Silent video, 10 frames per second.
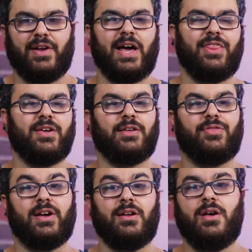And I think
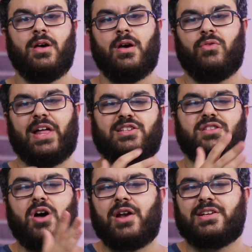that that's
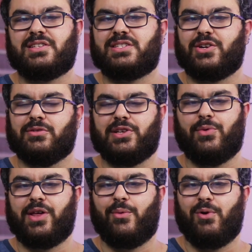not necessarily
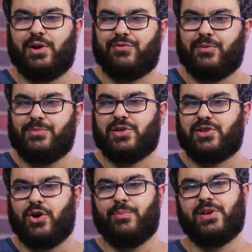what I wanted from this show,